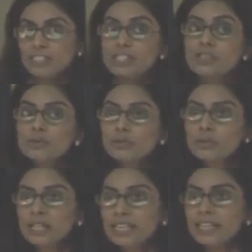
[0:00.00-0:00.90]
which
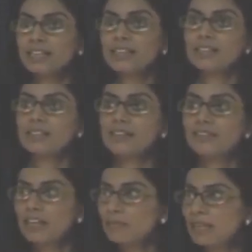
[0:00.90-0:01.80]
usually is a
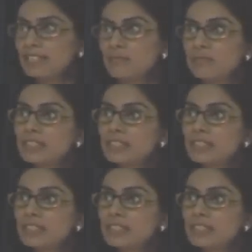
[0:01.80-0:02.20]
very pleasant